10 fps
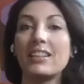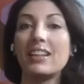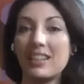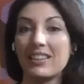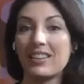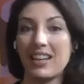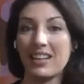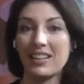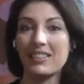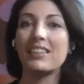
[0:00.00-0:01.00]
I haven't seen
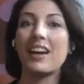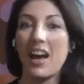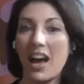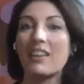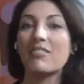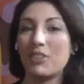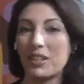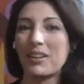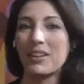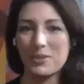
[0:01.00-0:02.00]
anything that I
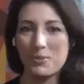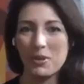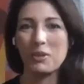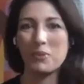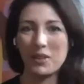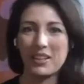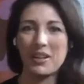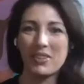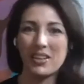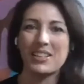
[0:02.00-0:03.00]
feel is worth putting
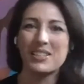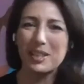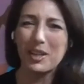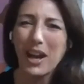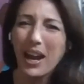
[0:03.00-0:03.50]
on my Instagram.